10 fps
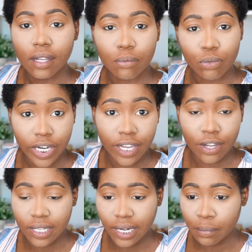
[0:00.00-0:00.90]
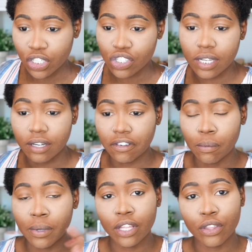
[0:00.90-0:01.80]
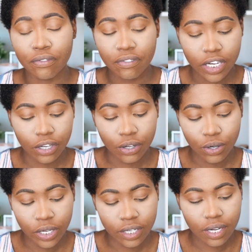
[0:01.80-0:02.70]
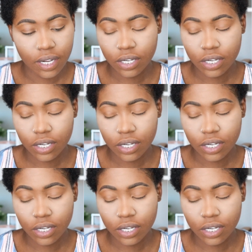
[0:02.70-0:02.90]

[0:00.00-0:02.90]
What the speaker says: I'm actually gonna film another video on